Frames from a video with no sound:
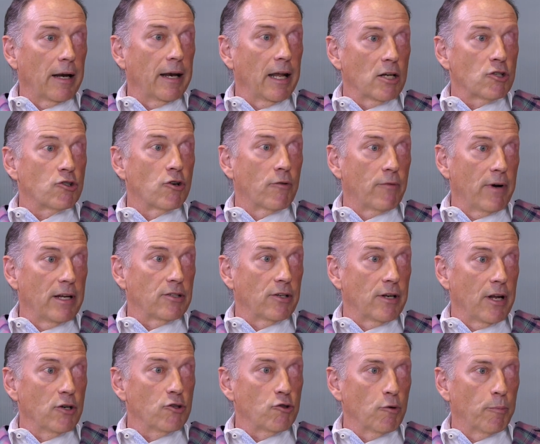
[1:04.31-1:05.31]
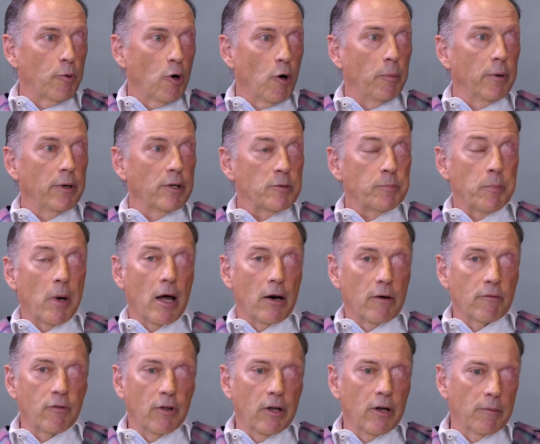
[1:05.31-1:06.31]
an extra residential property as part
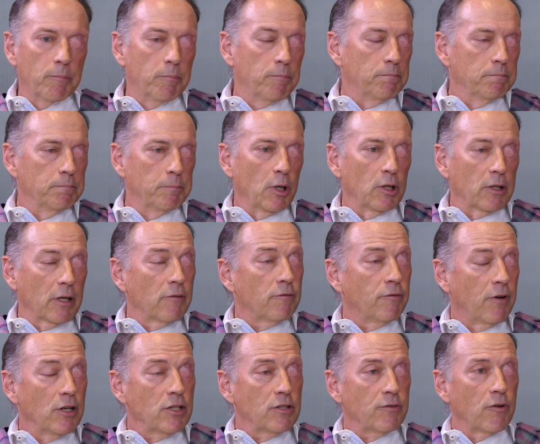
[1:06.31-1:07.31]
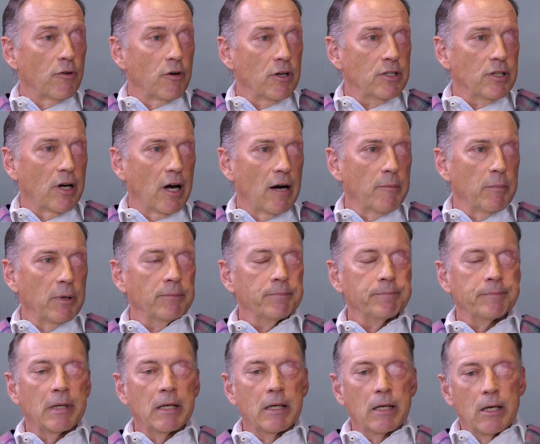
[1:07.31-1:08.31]
of their building funds for retirement.
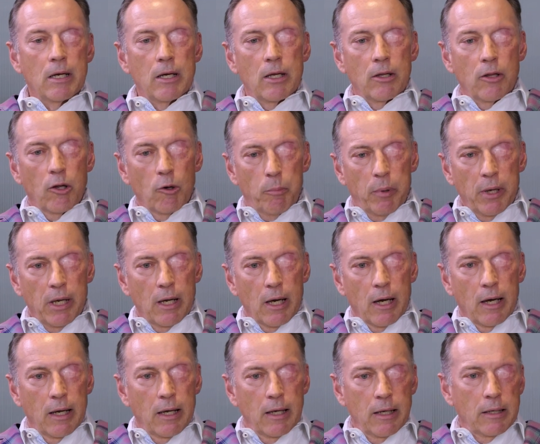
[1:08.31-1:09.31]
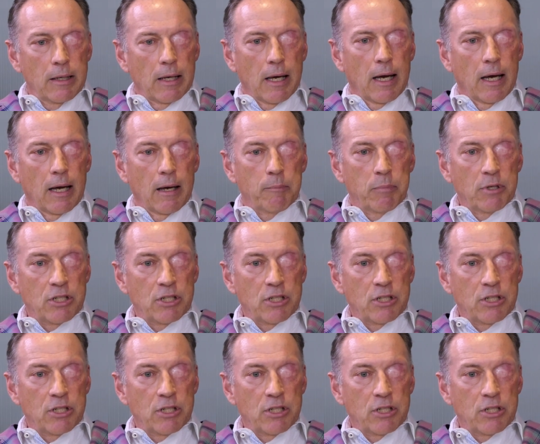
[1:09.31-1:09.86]
There'll be a, a